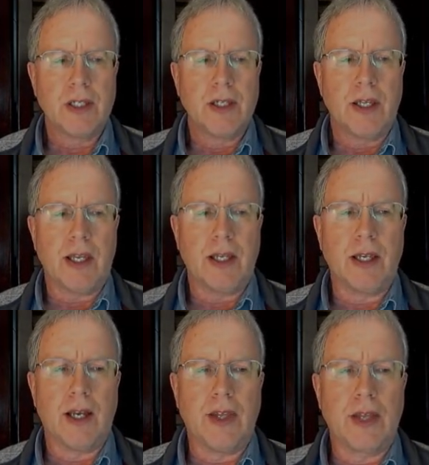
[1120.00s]
and
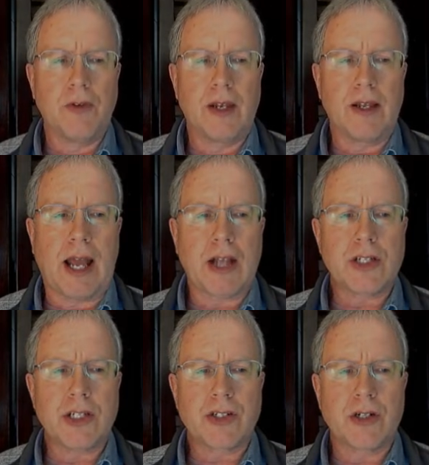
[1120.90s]
they will
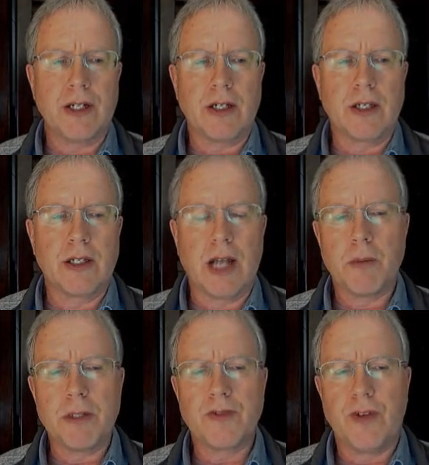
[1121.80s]
actually just turn into
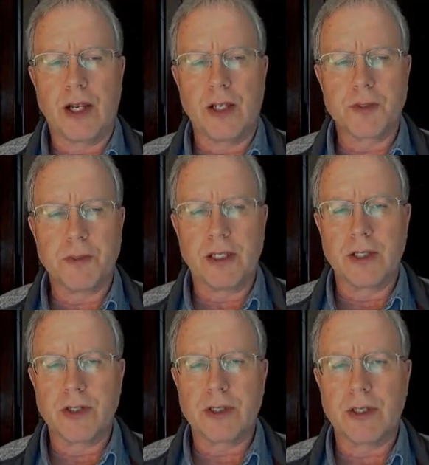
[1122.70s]
garbage files,
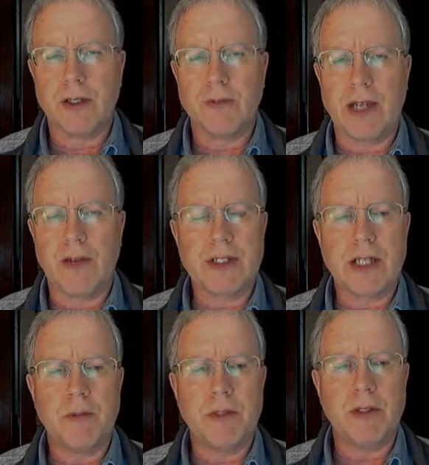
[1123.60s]
because every
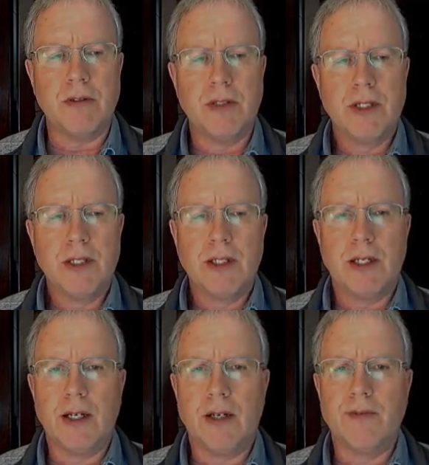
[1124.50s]
time you
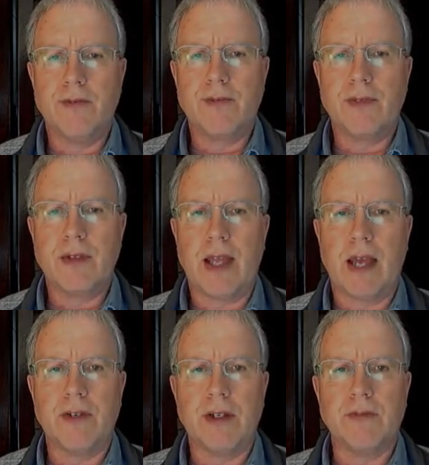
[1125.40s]

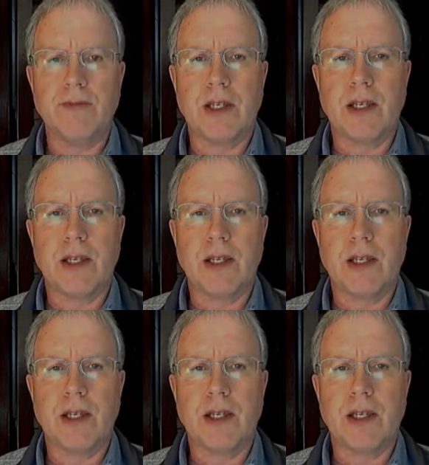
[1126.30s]
have a